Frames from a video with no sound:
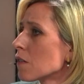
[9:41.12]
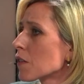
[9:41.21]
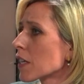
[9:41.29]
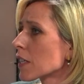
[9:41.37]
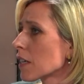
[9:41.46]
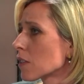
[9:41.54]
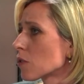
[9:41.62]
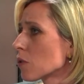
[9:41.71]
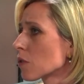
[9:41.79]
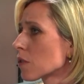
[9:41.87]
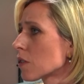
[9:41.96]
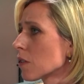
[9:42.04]
Frank, I
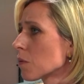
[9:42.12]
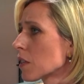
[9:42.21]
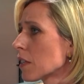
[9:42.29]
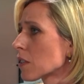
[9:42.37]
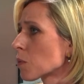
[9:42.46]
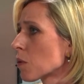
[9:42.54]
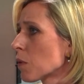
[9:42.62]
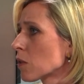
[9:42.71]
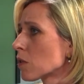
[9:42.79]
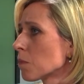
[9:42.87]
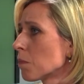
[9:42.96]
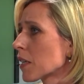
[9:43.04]
talked uh, with Jasper
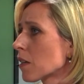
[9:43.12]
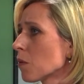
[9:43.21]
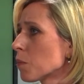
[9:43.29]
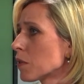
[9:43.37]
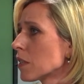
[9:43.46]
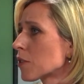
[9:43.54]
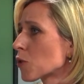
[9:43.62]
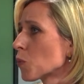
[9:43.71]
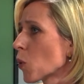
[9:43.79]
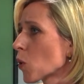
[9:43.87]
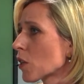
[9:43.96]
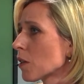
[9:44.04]
about big companies,
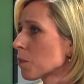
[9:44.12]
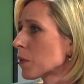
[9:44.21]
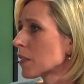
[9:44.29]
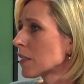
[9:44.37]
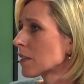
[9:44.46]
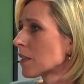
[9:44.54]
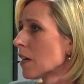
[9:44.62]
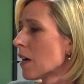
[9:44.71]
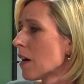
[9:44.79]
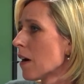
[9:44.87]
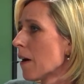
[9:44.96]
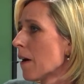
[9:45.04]
small companies.
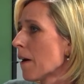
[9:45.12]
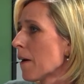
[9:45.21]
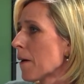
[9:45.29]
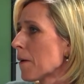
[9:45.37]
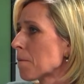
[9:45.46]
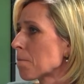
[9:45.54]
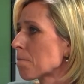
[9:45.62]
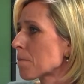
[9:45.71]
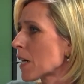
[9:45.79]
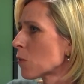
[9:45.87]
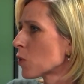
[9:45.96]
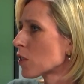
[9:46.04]
Um,
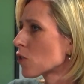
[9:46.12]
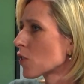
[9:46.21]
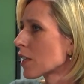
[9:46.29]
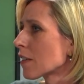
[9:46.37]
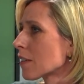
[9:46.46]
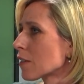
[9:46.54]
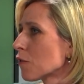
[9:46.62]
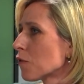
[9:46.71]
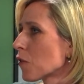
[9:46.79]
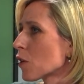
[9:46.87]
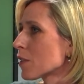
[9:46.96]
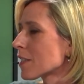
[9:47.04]
I'm wondering, the
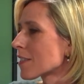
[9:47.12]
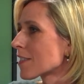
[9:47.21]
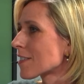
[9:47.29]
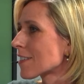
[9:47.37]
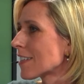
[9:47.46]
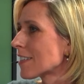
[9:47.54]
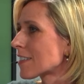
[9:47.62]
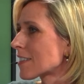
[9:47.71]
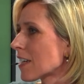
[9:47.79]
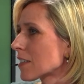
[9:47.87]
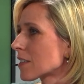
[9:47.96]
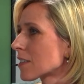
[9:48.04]
forests is
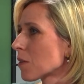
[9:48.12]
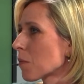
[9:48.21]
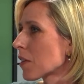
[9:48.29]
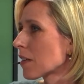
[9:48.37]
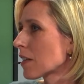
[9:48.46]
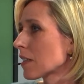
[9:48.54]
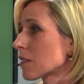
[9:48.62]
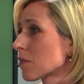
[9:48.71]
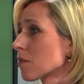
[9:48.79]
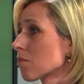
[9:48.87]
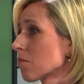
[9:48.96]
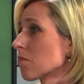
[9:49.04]
that something that
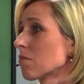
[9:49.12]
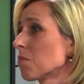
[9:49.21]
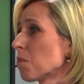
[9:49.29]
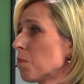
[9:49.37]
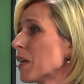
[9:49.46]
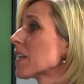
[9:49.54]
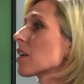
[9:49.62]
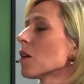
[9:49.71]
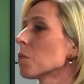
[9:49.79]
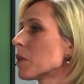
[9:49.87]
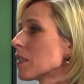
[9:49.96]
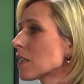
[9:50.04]
big
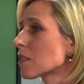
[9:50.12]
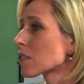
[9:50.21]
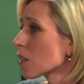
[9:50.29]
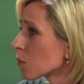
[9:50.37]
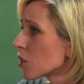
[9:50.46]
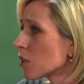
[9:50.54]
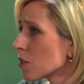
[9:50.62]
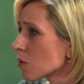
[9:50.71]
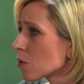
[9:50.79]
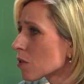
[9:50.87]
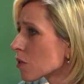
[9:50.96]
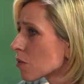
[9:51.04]
companies come to
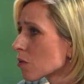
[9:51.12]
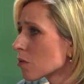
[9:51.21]
you to